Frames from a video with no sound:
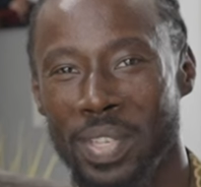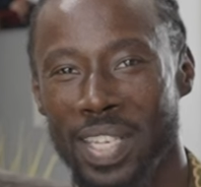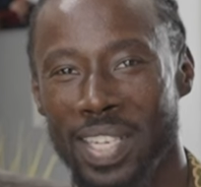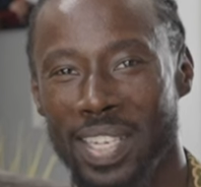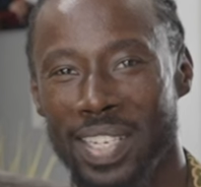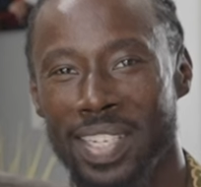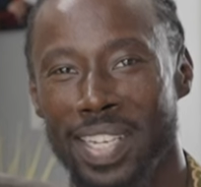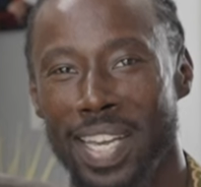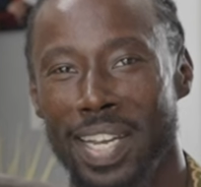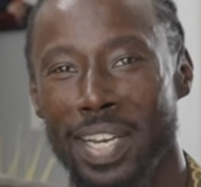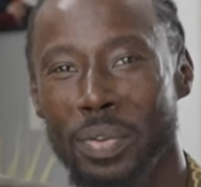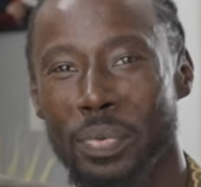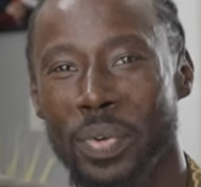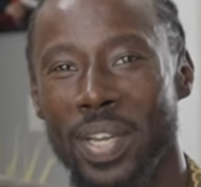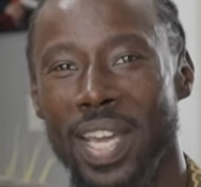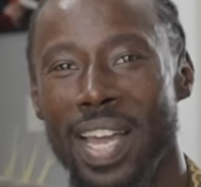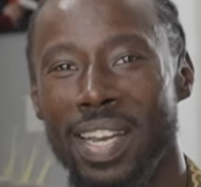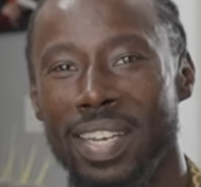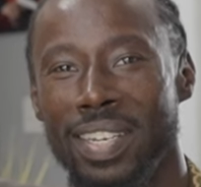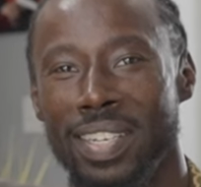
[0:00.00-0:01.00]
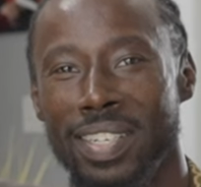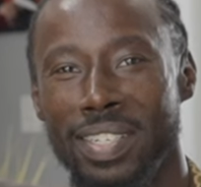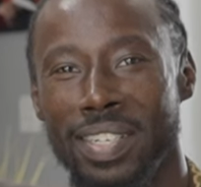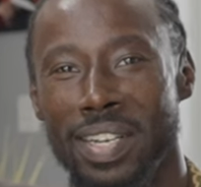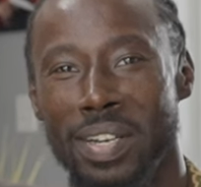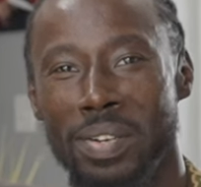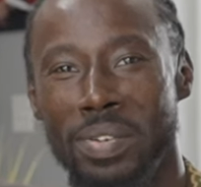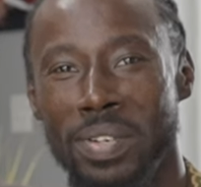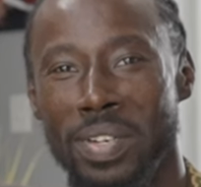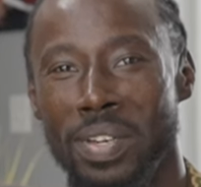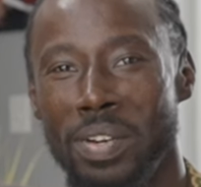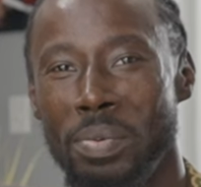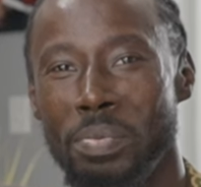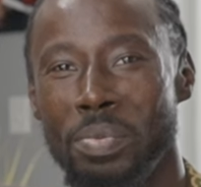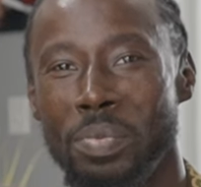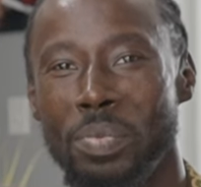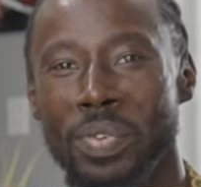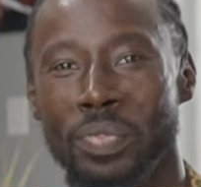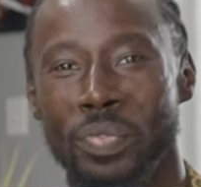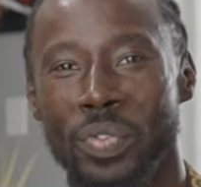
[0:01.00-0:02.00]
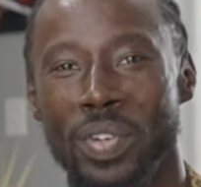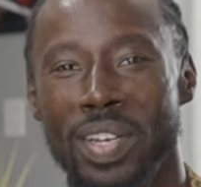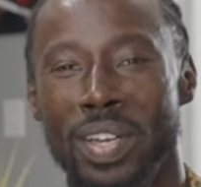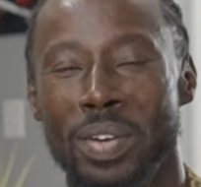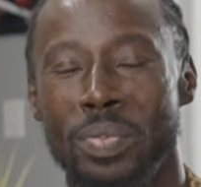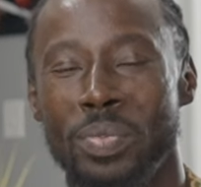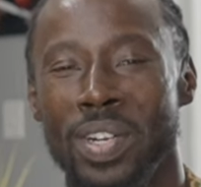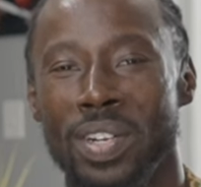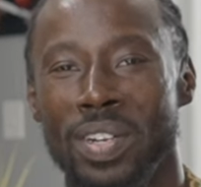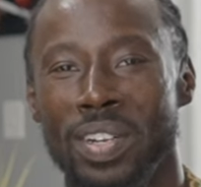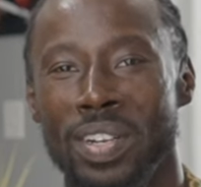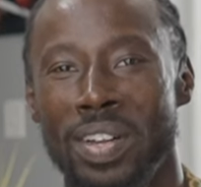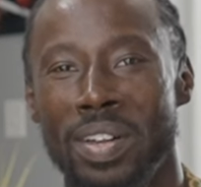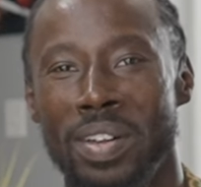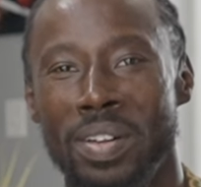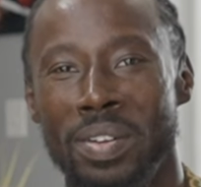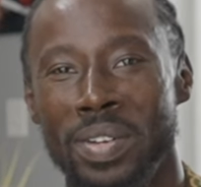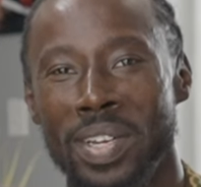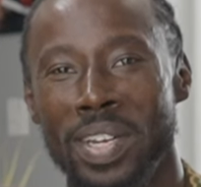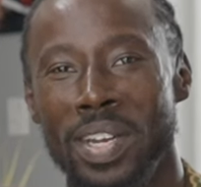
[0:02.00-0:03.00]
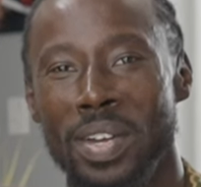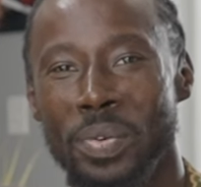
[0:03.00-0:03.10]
the hit dating reality show on the Oprah Winfrey Network called